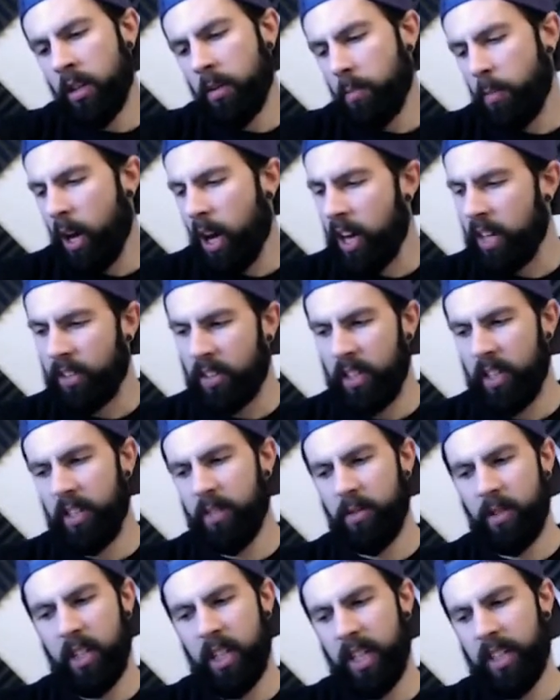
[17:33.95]
box, and
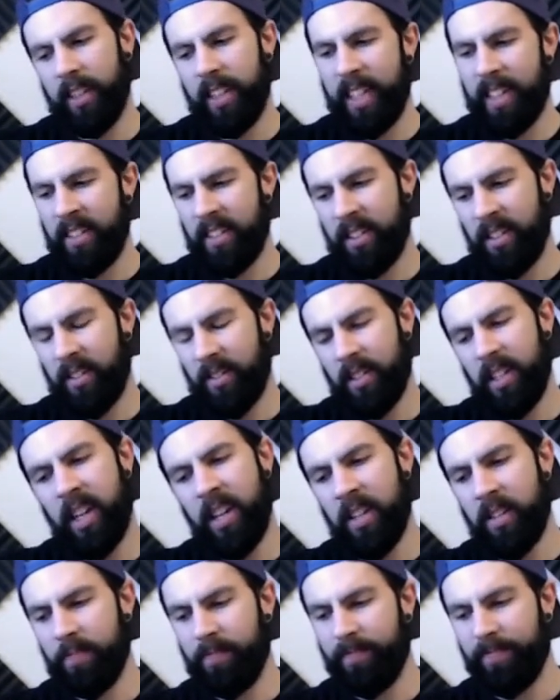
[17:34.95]
it's like, that's
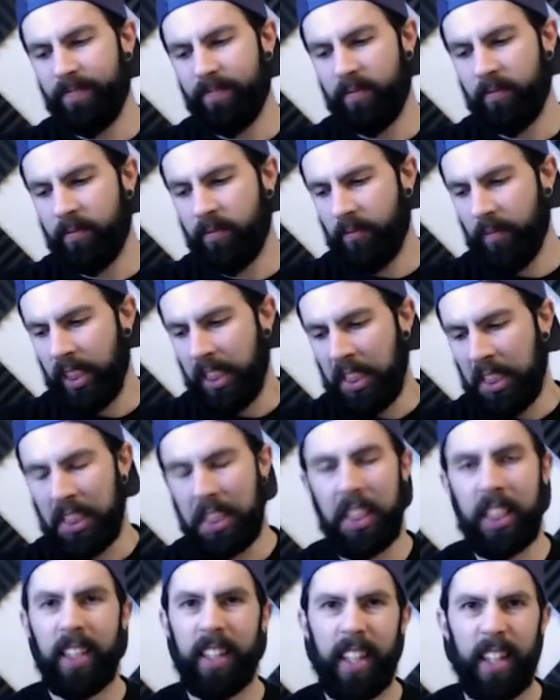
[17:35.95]
not
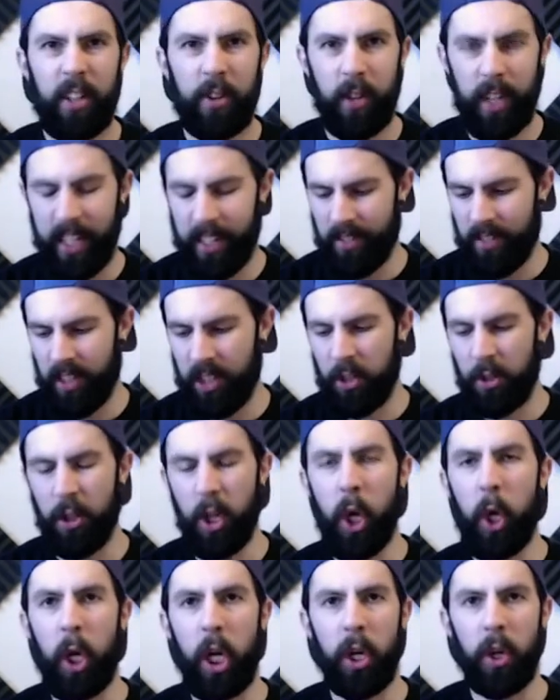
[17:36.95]
a great little
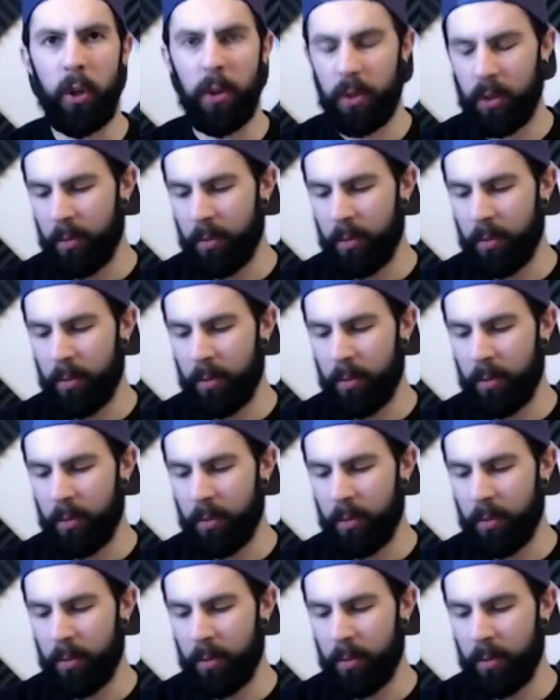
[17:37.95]
logo.